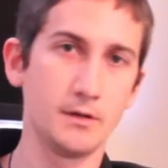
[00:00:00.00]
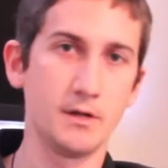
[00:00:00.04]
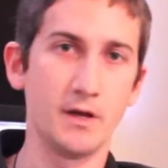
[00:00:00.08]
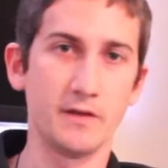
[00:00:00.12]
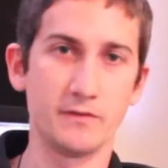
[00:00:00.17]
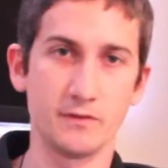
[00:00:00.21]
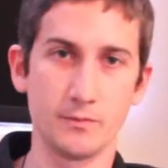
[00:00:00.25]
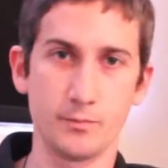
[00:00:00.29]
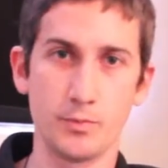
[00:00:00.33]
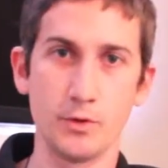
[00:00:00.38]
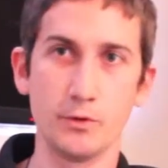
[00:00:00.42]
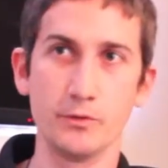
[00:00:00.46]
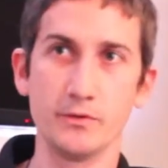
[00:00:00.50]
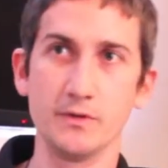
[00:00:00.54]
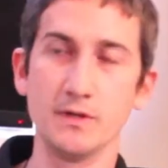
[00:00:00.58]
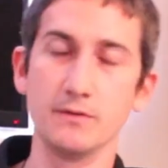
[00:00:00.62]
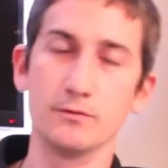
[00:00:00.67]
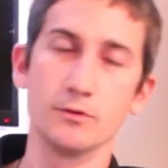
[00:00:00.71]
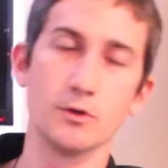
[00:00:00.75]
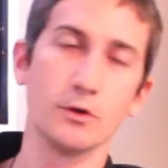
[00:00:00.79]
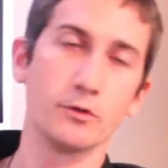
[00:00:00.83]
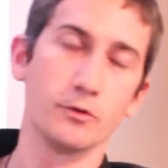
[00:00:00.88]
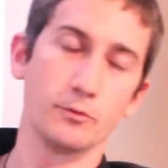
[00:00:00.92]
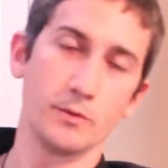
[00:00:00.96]
as opposed,
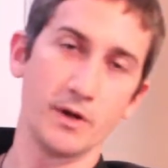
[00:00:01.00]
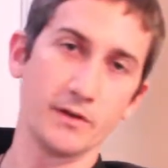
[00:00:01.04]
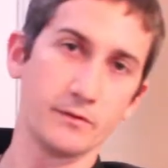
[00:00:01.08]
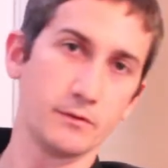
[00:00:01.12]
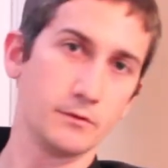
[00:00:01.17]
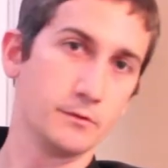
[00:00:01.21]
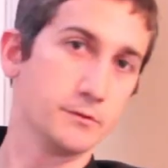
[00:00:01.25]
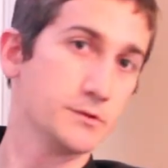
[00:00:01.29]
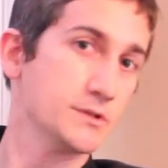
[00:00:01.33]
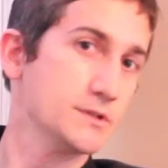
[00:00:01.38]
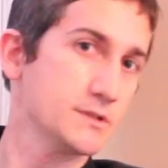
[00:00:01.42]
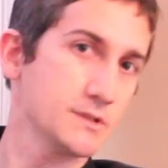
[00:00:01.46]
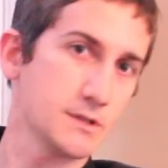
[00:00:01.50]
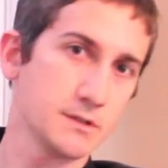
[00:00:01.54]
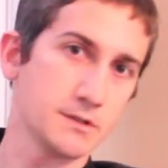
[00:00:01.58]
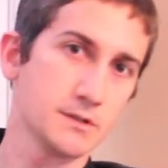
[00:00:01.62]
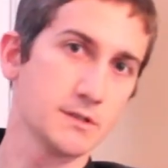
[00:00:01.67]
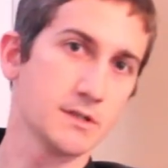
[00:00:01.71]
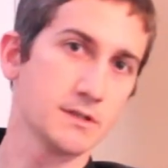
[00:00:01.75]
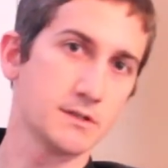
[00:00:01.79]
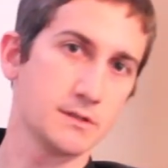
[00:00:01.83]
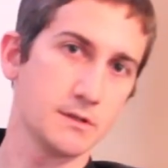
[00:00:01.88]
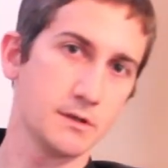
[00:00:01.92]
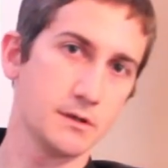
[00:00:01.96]
even though the resolution
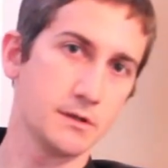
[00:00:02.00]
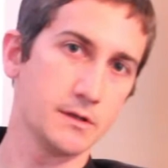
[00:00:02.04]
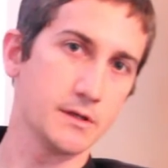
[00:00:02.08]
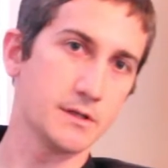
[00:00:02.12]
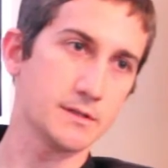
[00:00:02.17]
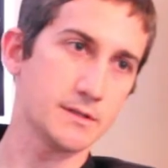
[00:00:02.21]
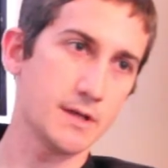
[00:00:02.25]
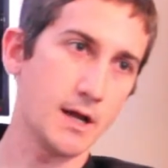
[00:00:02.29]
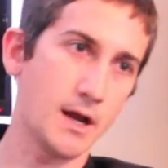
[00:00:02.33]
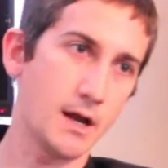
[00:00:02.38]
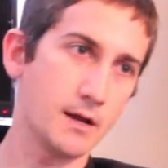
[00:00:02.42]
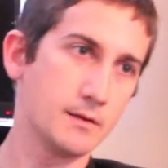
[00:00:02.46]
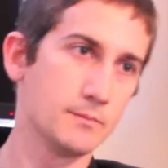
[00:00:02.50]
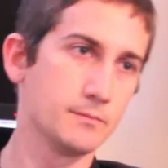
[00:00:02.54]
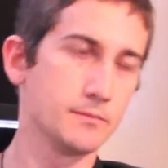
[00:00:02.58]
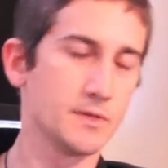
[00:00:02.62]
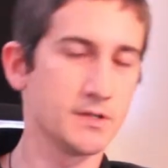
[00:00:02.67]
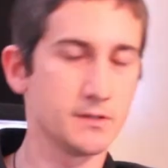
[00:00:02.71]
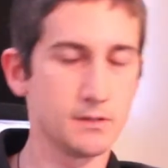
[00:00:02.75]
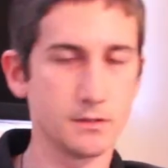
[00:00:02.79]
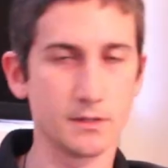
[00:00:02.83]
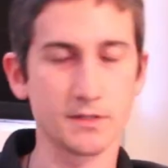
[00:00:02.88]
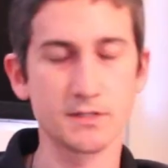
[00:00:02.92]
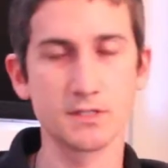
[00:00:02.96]
isn't necessarily as high.
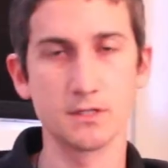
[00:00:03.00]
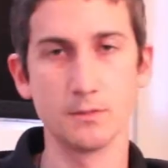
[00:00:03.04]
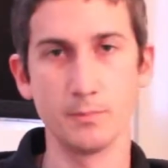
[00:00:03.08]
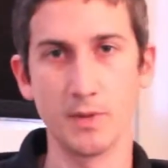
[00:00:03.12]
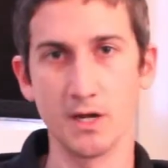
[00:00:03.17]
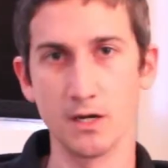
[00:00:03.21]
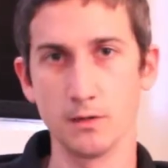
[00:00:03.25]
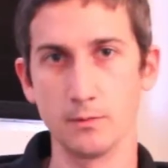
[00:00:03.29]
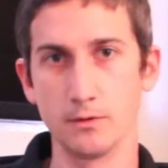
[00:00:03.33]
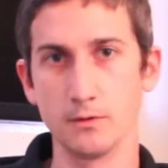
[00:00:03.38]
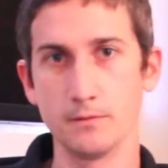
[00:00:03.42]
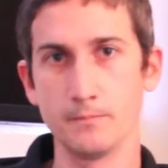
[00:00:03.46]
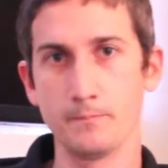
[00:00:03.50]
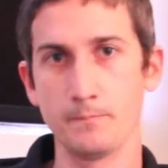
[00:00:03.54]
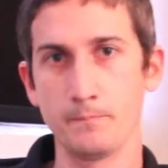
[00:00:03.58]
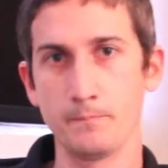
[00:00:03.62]
But it's debatable.